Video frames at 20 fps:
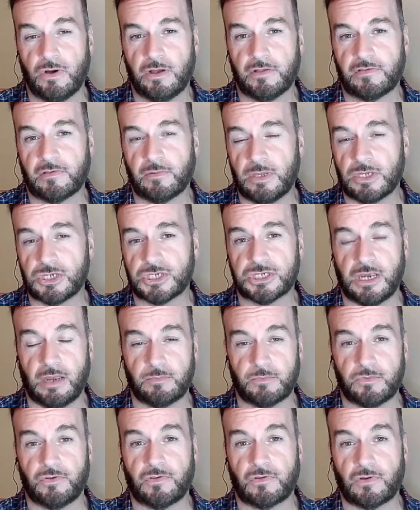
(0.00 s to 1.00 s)
words. So each
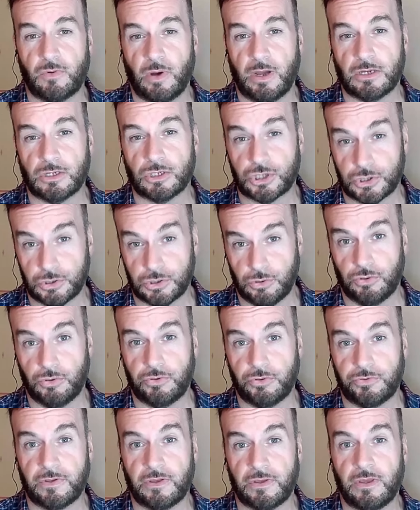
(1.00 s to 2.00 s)
chapter is quite
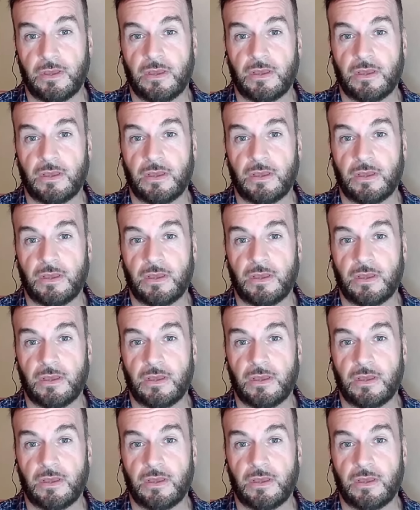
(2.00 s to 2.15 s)
short.